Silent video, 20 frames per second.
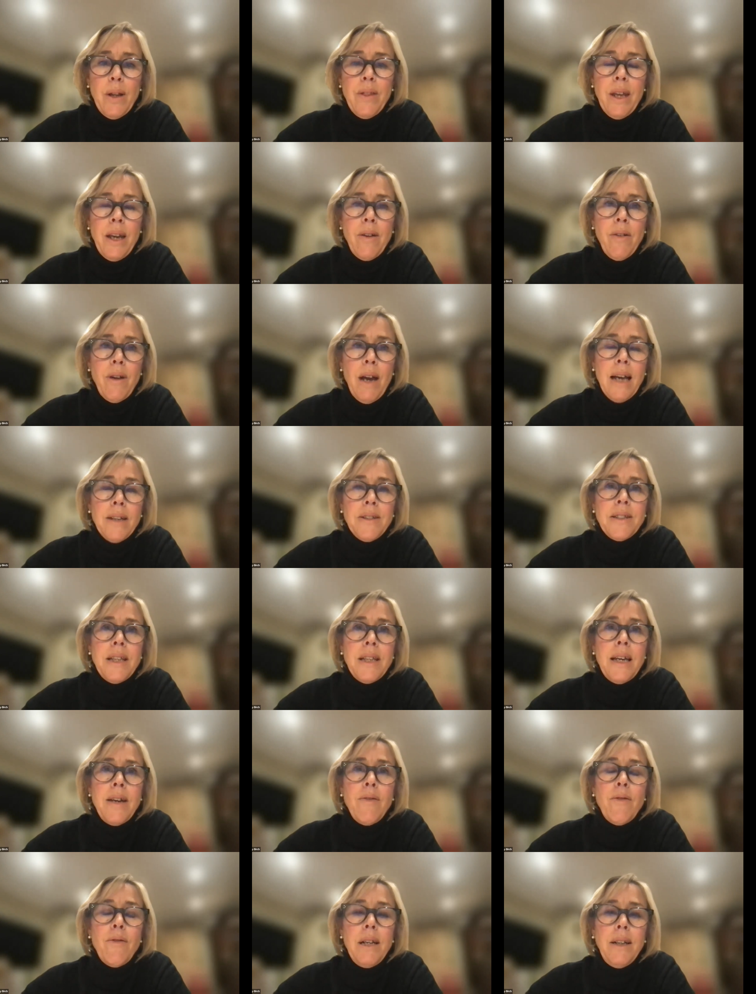when they, as
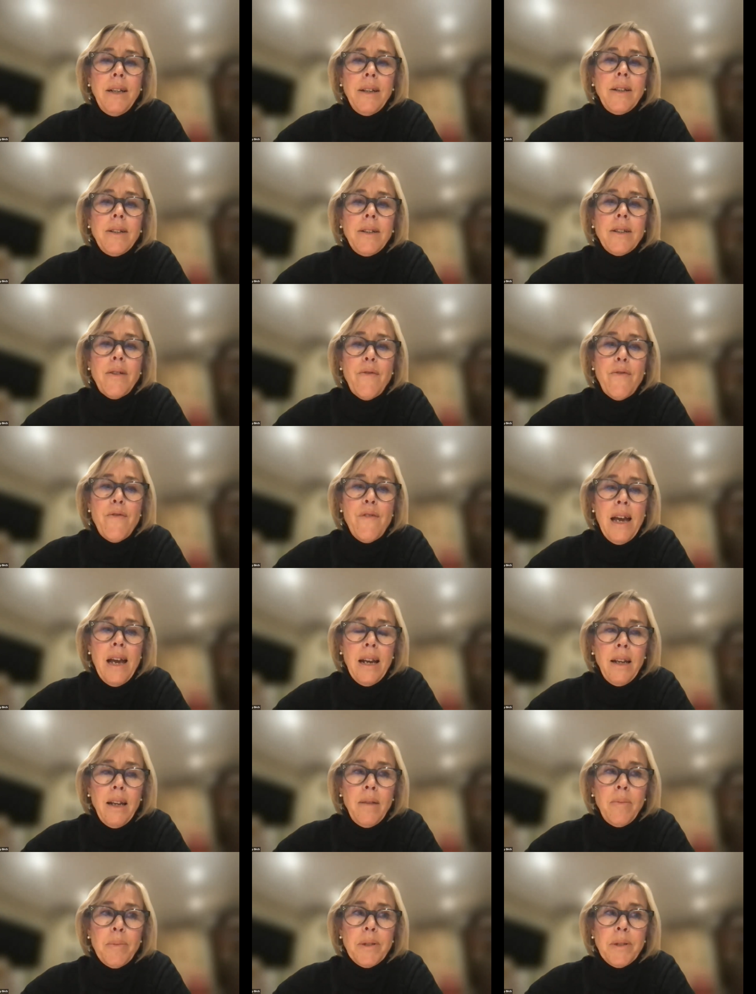their reading
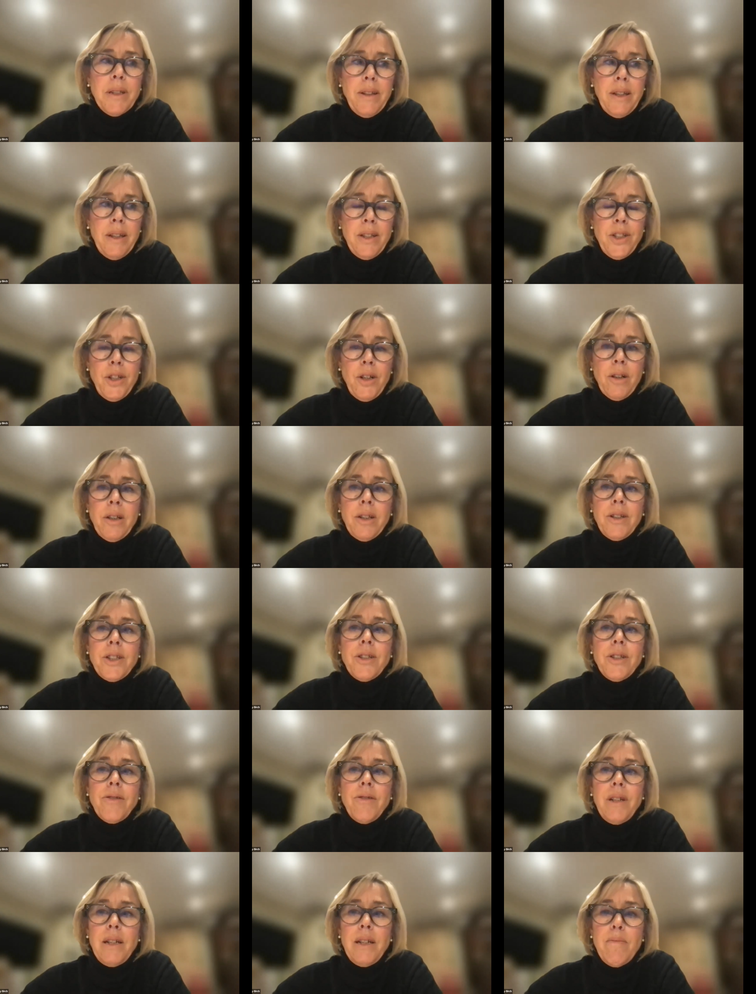develops and they're starting
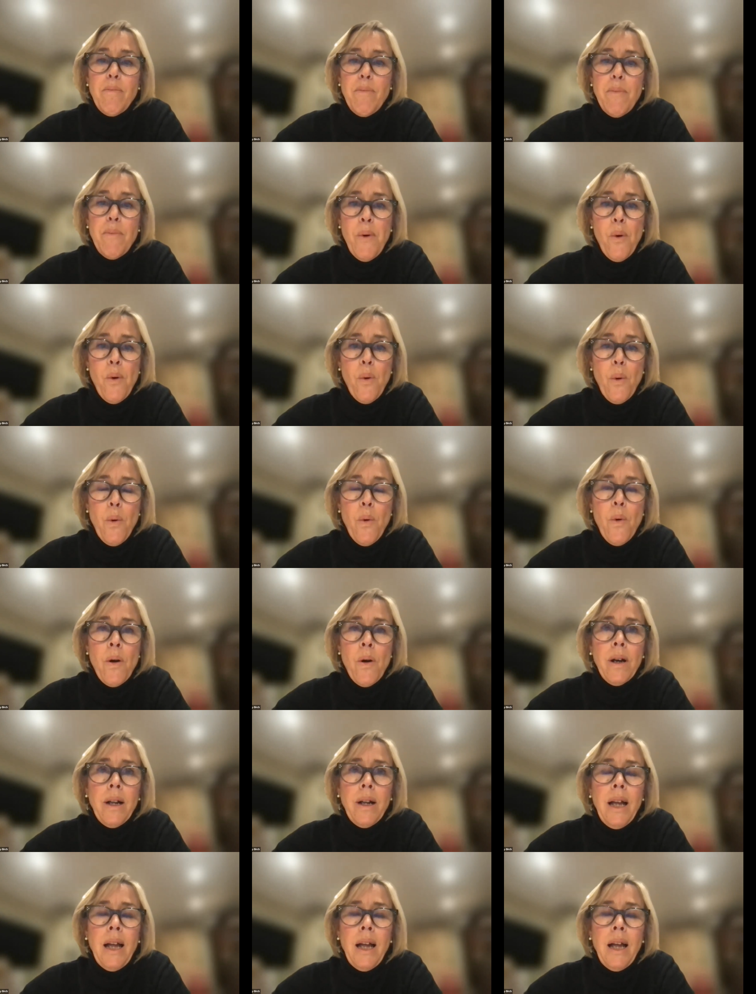to read more,